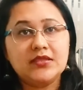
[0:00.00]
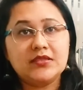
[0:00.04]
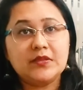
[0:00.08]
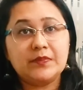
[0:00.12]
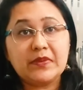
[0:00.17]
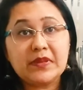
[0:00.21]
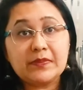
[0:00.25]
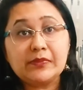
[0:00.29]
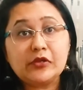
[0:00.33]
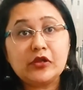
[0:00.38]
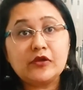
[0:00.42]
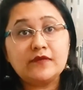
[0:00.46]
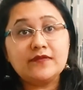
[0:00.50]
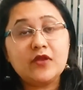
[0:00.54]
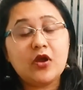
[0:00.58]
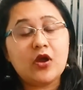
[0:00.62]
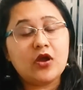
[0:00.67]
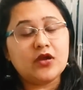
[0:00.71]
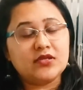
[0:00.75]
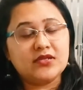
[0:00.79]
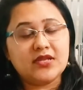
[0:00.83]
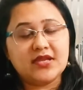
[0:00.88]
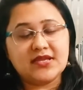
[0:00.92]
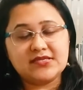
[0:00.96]
The people of the
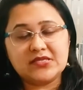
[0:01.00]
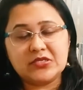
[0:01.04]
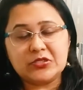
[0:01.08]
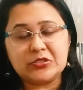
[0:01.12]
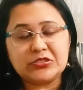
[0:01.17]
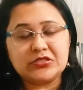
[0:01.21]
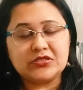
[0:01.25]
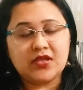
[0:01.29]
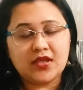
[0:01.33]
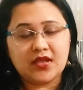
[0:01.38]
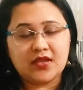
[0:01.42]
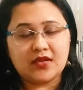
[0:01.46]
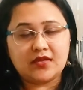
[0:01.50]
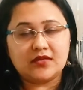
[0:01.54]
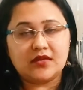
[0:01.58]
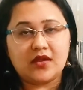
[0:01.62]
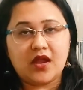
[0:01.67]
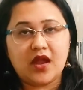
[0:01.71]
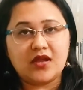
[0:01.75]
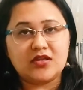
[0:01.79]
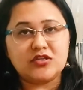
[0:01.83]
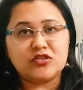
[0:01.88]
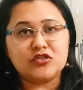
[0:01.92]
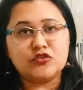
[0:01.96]
organization here
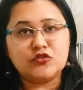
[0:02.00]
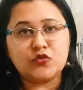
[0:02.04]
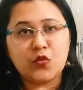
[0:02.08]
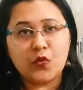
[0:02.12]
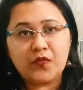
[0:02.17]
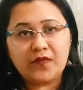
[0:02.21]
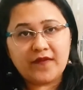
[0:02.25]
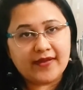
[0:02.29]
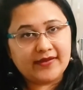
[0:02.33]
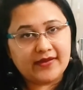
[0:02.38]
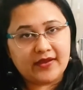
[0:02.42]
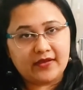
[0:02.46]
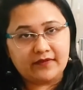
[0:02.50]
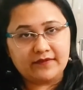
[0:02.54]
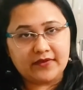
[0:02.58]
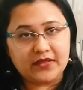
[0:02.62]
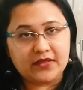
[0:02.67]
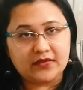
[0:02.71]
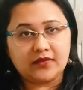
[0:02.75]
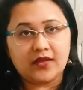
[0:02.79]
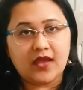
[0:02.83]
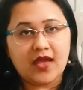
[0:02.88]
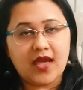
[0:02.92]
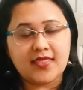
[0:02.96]
are so fine
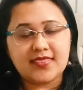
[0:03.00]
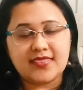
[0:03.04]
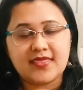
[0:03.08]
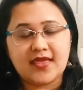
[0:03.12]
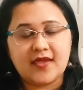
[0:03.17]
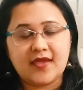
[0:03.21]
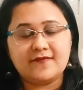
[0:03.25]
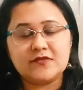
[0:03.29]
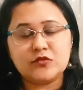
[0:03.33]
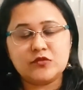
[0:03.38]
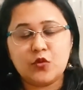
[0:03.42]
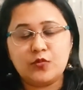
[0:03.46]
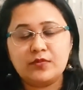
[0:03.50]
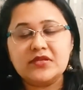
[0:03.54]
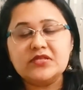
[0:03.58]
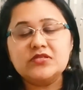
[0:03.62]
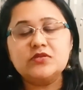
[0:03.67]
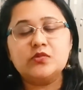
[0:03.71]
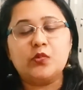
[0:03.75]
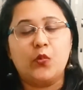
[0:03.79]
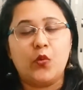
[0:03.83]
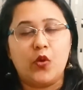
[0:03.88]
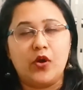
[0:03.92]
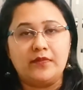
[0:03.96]
loving and they have so much
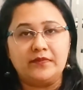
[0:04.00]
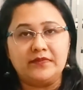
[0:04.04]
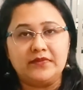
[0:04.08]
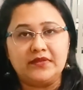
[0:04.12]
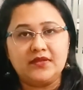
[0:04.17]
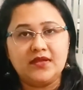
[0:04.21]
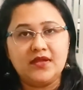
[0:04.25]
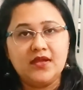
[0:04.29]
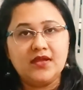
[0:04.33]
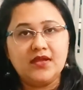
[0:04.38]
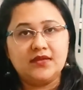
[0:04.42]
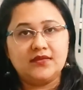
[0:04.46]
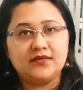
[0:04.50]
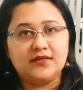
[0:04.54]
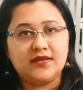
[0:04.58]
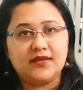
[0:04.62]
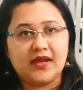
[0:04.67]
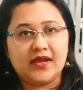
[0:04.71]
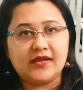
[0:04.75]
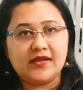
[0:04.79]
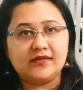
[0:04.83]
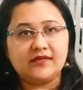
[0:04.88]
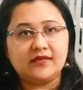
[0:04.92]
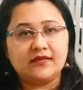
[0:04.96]
warmth
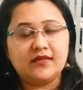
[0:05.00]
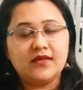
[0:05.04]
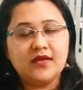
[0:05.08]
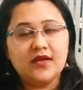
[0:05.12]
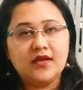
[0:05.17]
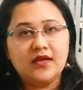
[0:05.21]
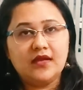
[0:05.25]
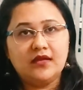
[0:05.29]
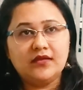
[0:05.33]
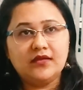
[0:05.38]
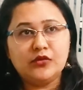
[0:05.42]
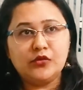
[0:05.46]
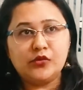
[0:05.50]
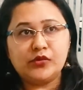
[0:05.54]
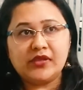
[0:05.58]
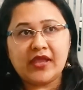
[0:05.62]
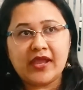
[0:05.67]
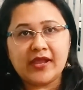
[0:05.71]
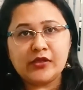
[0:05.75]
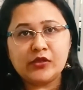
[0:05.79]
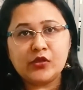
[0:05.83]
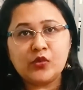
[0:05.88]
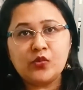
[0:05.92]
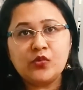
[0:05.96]
that you
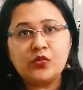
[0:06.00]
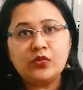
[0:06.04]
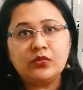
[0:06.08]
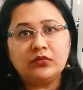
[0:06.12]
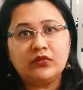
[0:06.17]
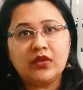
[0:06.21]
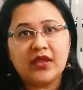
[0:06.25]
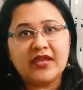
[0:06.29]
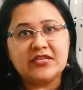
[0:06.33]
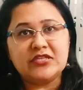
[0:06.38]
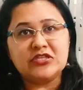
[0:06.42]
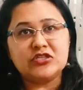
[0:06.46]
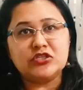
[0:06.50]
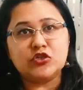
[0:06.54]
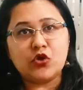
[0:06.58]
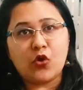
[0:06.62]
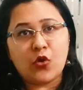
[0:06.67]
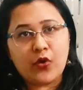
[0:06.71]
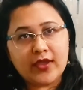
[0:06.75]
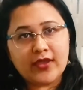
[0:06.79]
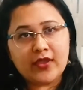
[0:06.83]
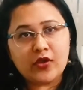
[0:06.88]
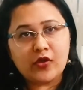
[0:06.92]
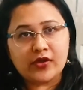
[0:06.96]
tend to
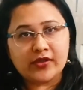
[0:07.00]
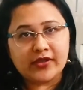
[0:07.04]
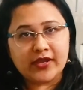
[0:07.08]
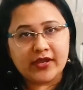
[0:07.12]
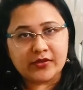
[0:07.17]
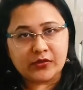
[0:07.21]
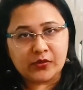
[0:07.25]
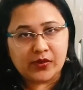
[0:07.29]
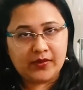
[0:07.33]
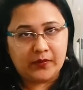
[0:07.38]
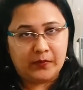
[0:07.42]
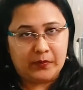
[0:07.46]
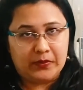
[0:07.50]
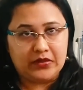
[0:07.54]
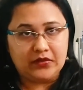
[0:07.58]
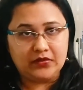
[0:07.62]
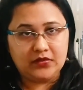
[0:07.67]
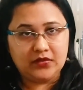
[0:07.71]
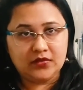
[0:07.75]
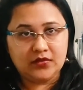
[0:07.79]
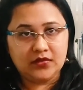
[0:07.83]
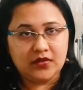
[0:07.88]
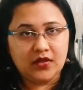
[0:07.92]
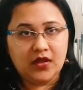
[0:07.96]
enjoy your day-to-day -day work
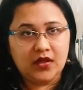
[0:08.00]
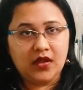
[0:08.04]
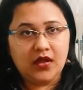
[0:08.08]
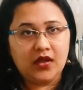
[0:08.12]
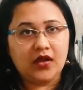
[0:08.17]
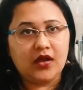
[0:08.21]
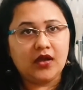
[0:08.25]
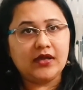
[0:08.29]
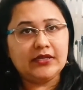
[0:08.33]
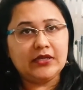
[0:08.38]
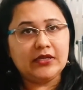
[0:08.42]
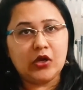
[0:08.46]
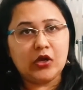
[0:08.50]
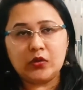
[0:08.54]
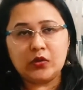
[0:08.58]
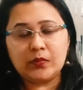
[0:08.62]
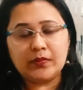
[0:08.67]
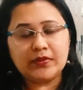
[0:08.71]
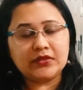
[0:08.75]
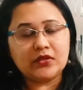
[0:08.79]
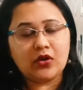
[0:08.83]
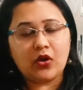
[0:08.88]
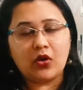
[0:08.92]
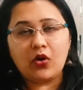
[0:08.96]
along
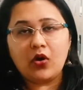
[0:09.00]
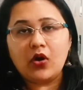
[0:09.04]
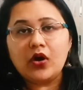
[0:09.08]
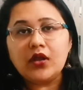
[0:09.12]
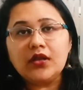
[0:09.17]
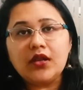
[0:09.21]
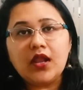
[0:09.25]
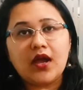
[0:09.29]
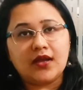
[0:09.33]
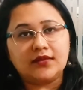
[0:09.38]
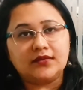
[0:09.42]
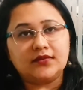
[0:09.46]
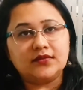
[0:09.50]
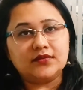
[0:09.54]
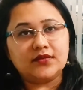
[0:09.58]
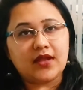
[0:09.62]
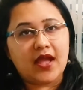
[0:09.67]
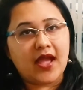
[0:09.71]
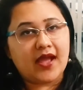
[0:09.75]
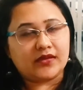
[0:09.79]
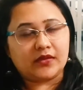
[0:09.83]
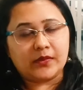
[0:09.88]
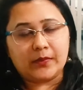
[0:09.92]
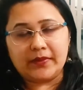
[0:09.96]
with all other
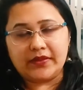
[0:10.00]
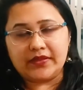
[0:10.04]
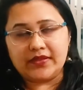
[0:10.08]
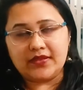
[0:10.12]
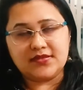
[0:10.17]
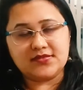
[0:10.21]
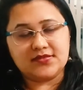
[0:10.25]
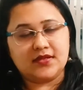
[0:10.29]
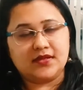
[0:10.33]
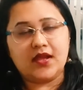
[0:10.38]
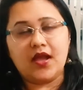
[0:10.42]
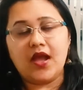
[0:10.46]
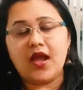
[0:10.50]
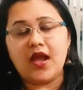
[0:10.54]
activities that are